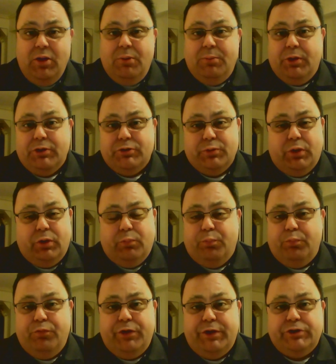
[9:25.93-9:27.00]
because we're going to
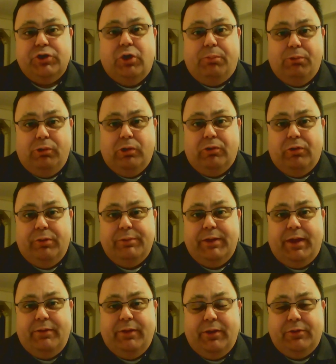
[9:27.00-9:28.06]
finish our program
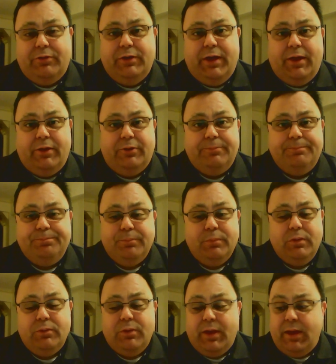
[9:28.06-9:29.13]
down there together.
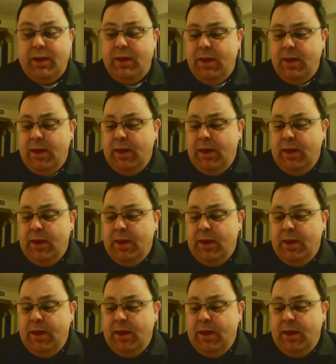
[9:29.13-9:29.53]
Okay?